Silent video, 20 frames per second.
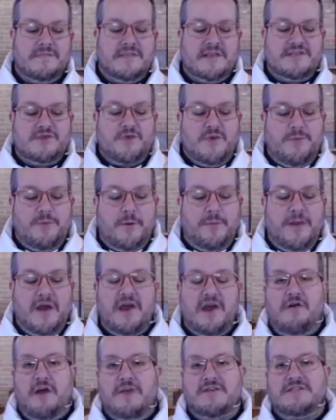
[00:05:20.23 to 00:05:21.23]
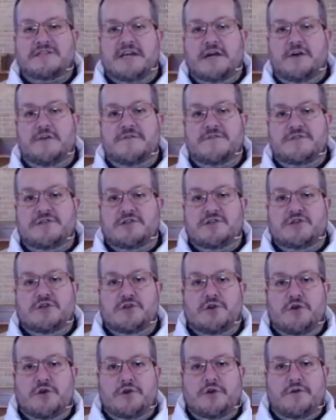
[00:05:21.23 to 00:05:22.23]
As we prepare ourselves to
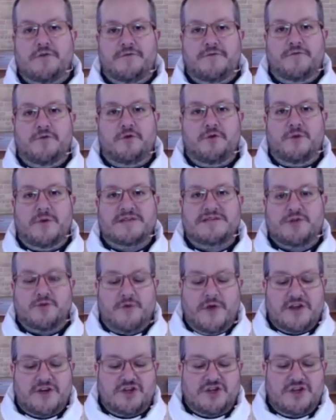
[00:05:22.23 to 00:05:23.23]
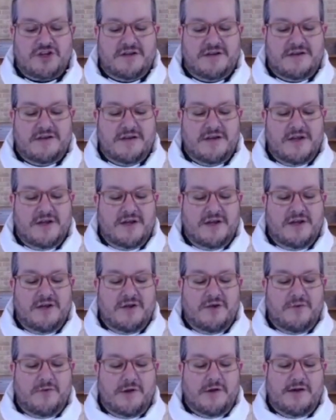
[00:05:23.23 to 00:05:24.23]
look for resurrection
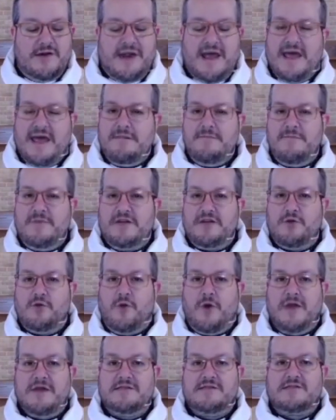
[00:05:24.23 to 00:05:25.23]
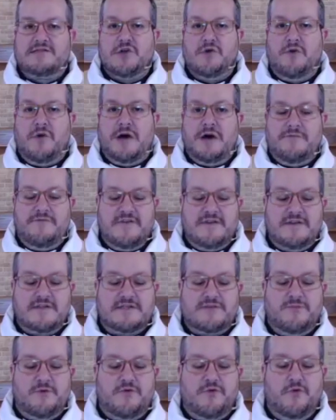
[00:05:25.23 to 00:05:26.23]
where it hadn't been quite so
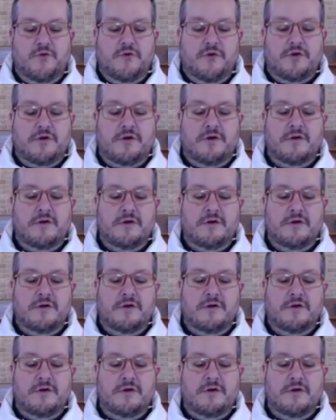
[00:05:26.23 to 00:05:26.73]
obvious before,